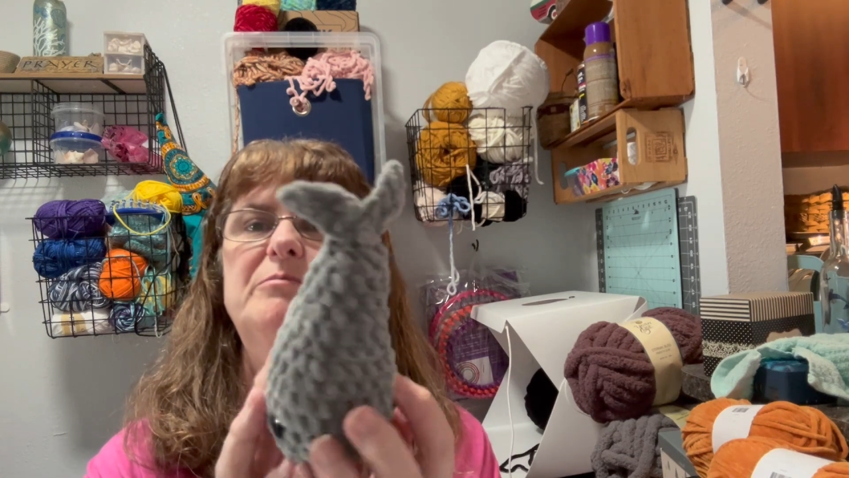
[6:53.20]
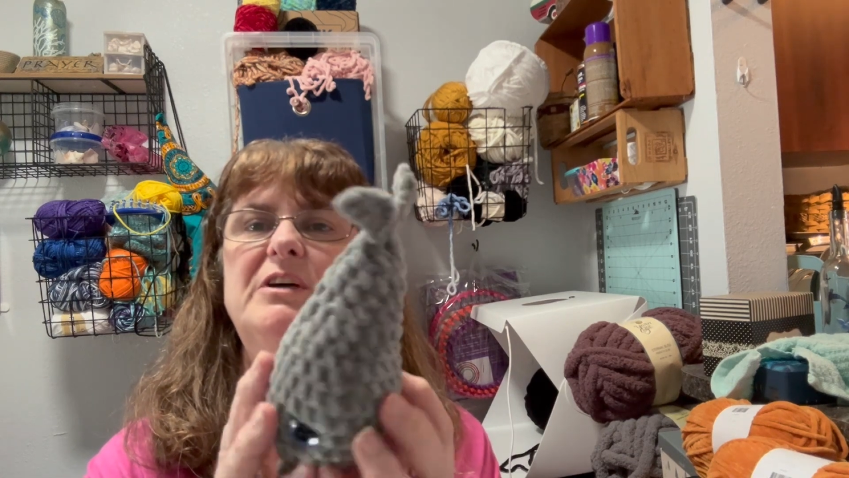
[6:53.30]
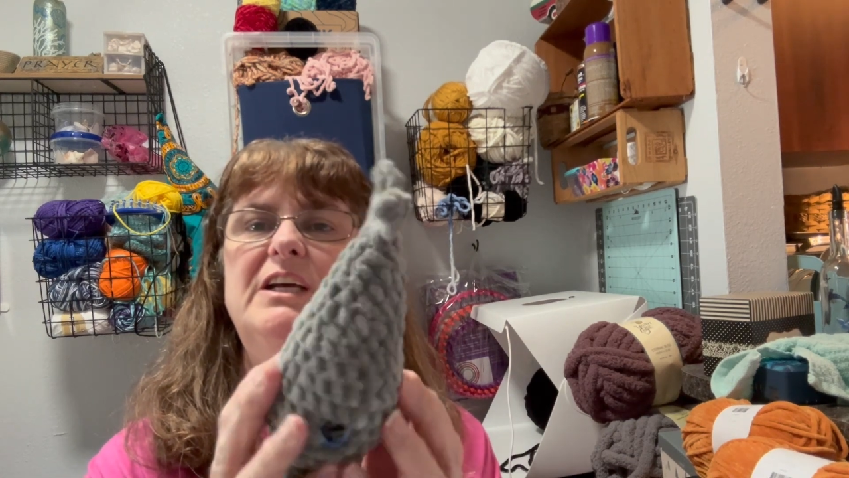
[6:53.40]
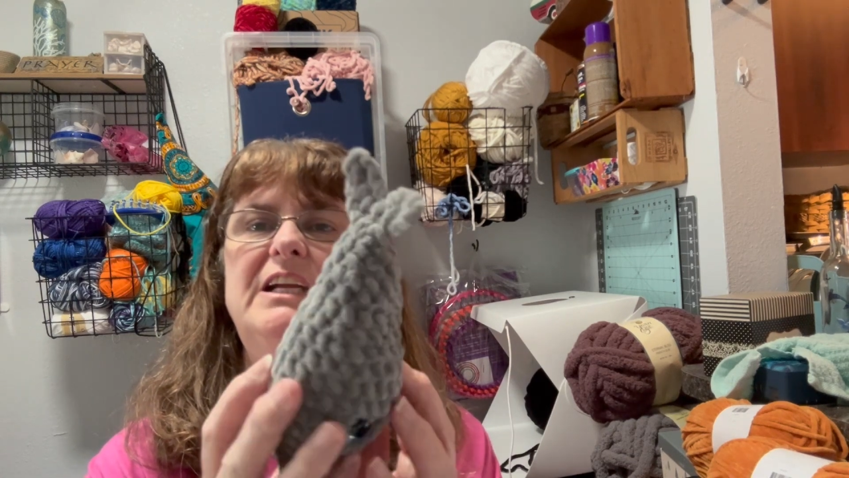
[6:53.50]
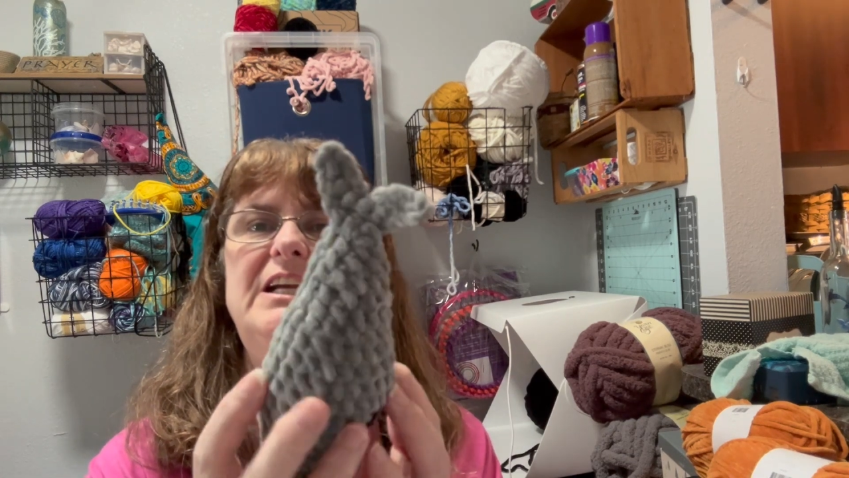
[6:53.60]

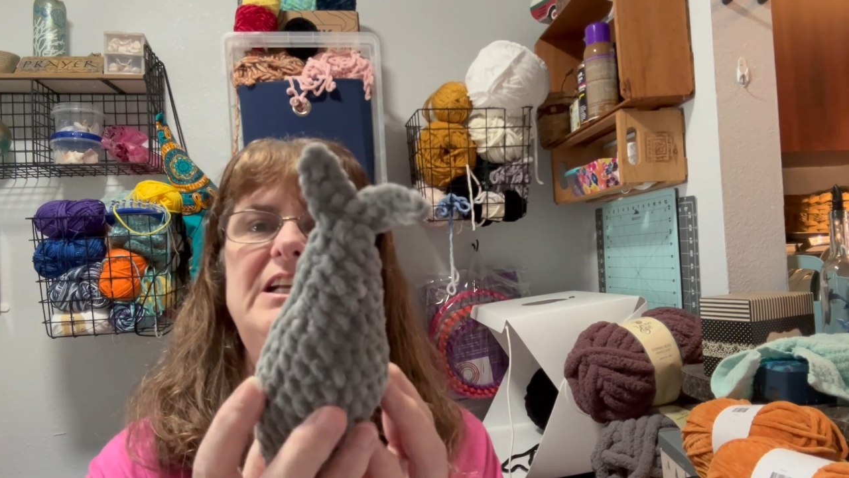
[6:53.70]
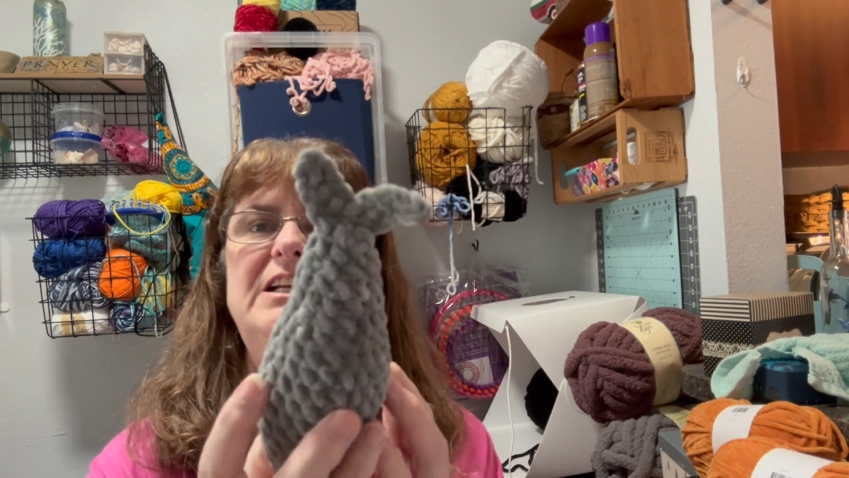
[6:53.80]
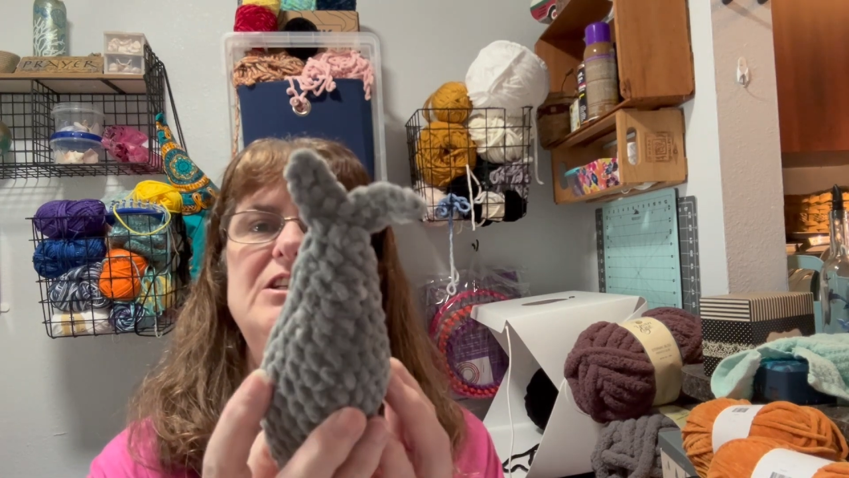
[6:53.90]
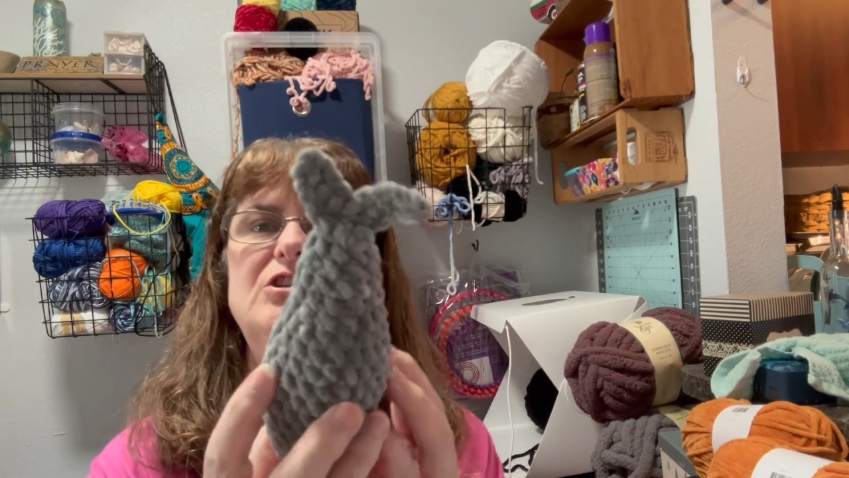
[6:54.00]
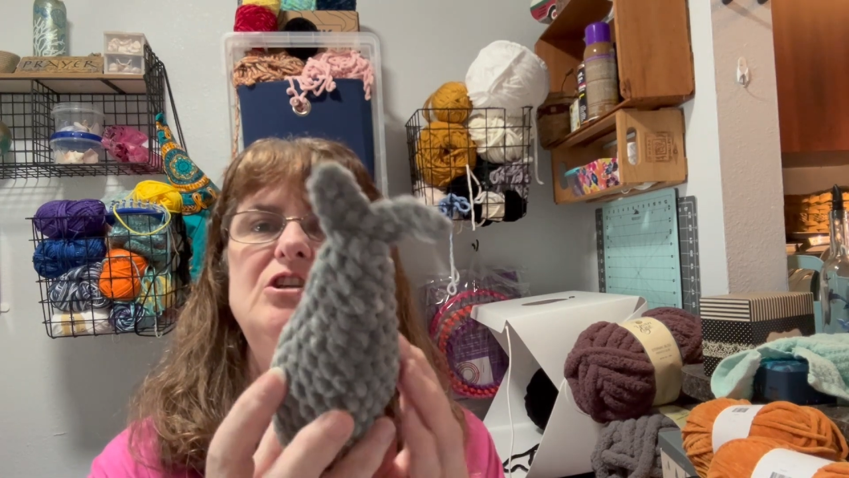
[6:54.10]
but it
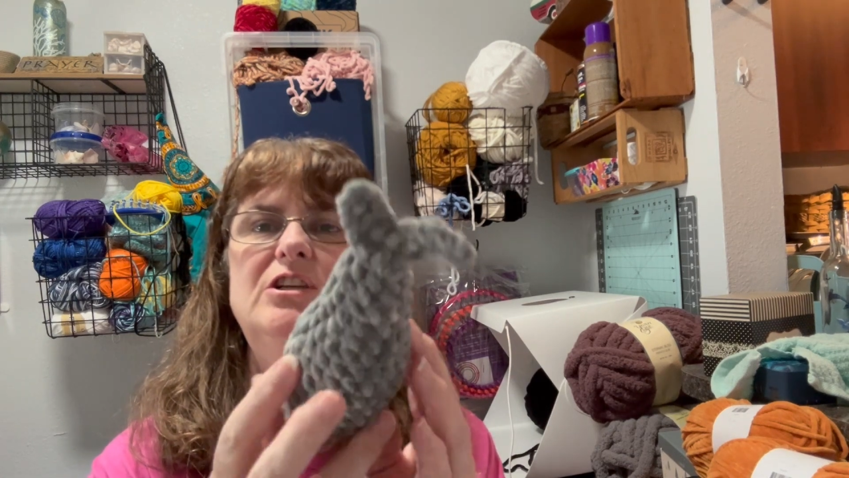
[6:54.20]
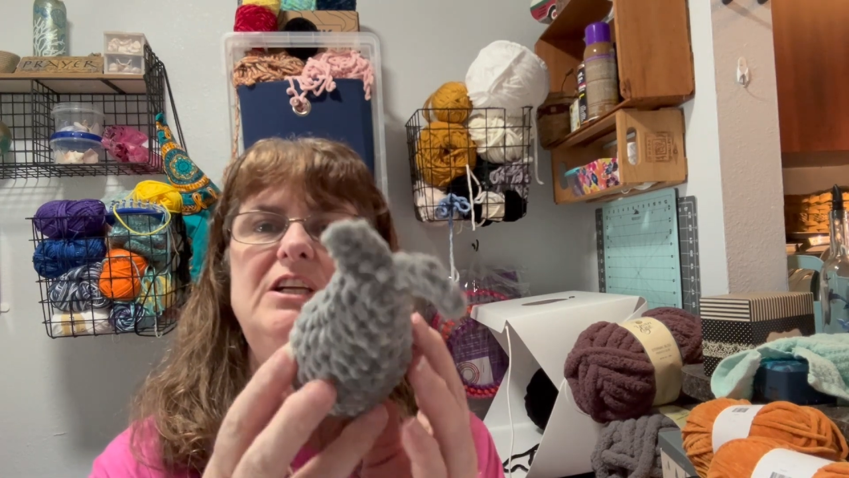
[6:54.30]
is good